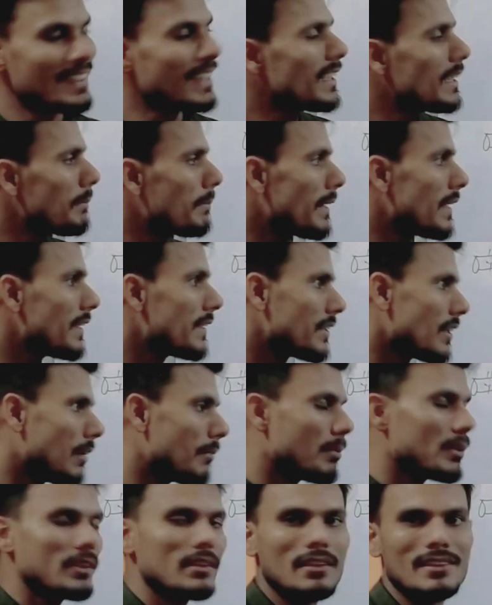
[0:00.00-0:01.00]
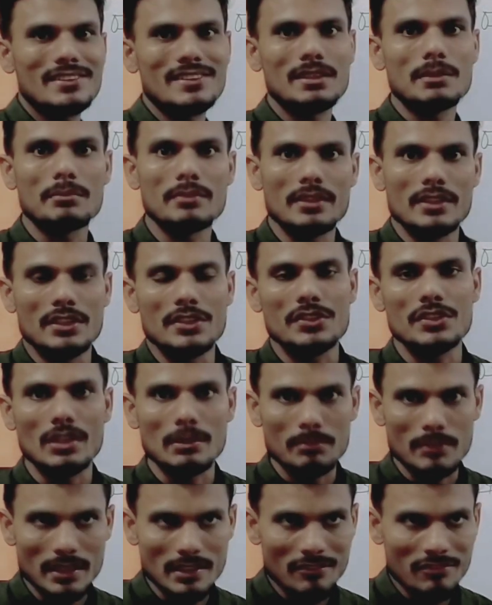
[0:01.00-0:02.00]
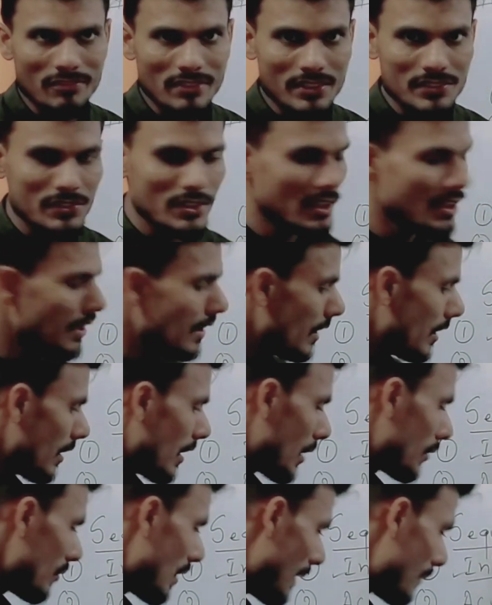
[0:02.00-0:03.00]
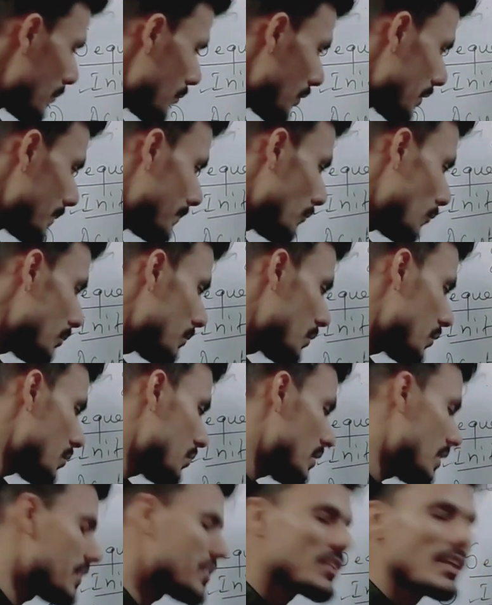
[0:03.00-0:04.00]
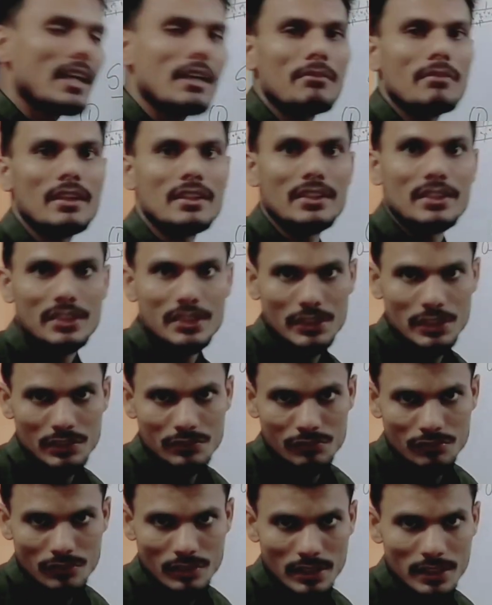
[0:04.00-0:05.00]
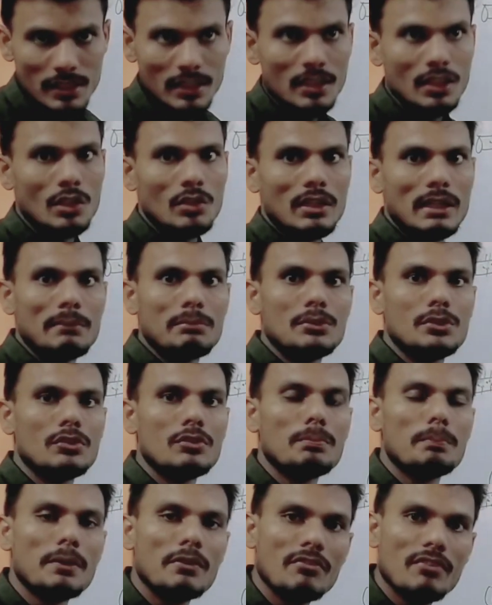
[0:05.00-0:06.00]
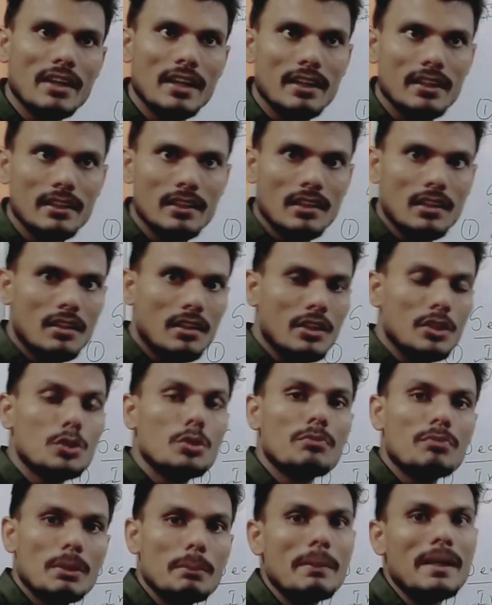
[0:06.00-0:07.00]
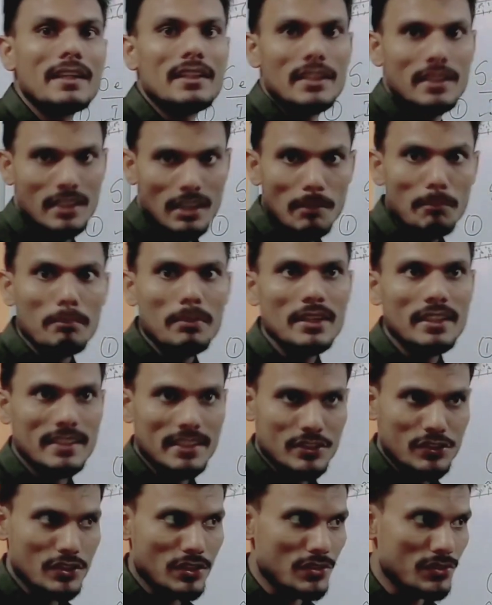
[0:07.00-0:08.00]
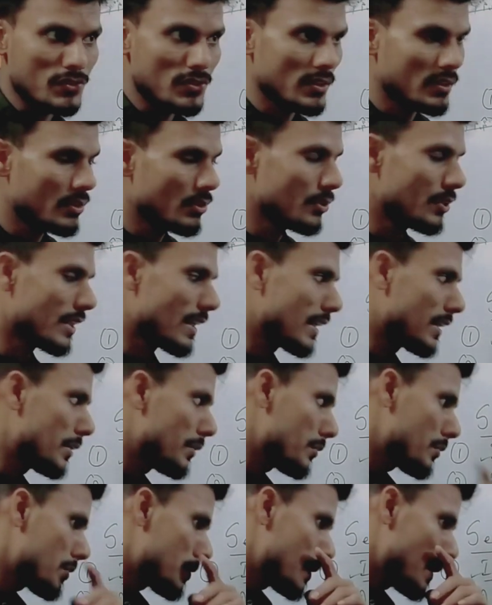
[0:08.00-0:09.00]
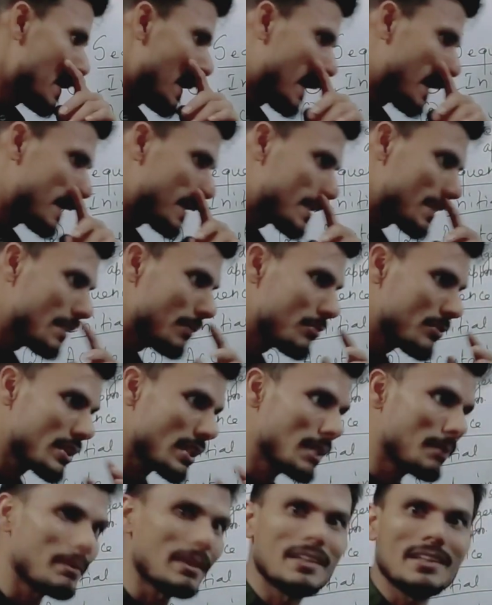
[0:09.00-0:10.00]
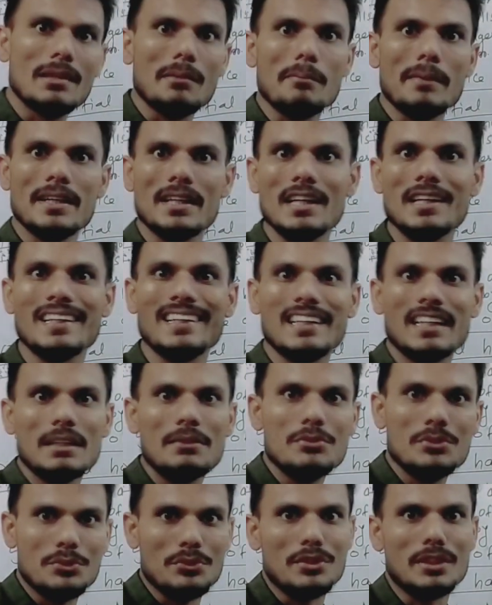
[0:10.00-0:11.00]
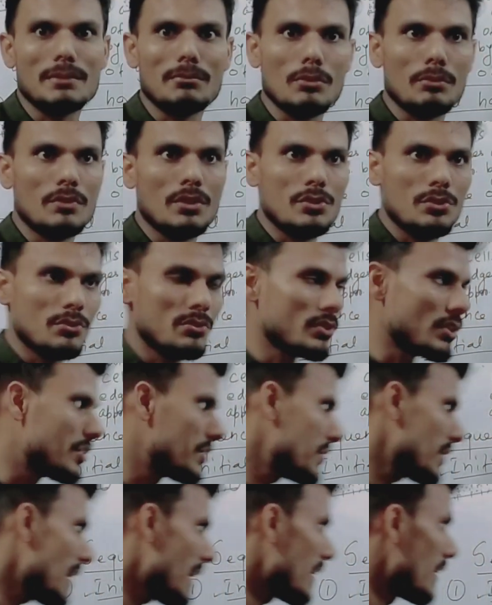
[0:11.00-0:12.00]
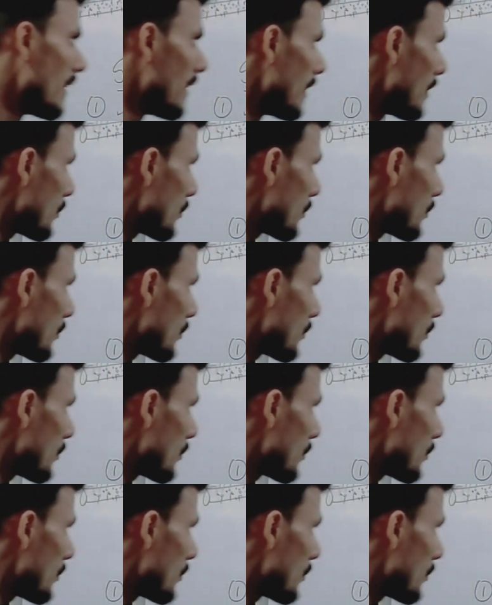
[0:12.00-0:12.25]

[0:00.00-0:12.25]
That depends upon the severity of the infection, and we have to remove the suture track very carefully. We have to prevent the complications. You can use the adhesive tape and the metal clips to remove the suture track.